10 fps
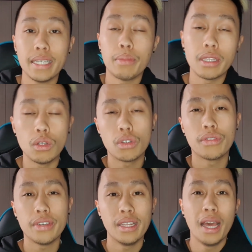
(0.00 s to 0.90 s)
by the look
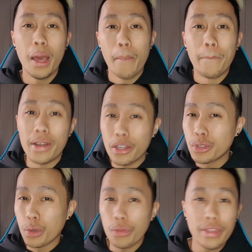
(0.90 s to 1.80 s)
of it. But I
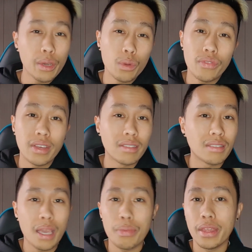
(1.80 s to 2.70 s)
don't think it would have done the
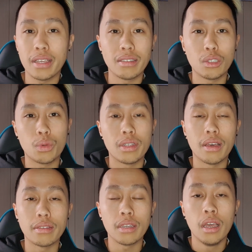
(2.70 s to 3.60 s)
same thing as this one
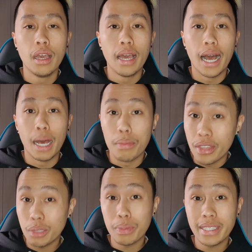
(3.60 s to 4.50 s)
does.
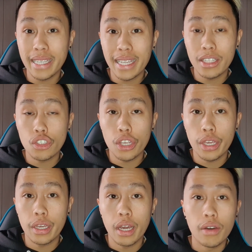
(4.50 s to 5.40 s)
This particular
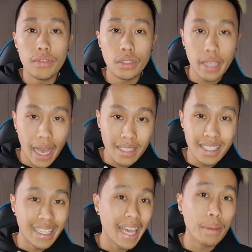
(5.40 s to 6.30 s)
chair obviously has a
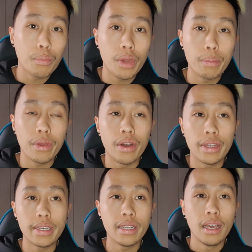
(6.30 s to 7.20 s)
name brand
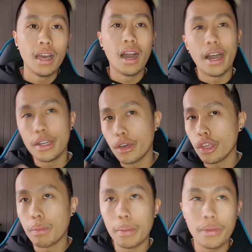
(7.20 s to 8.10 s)
behind it. I know
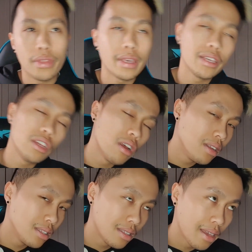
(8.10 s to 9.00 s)
you might be thinking you don't
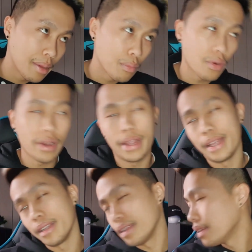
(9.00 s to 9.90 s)
need the name
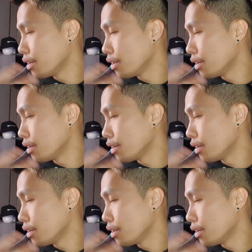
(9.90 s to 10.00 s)
brand,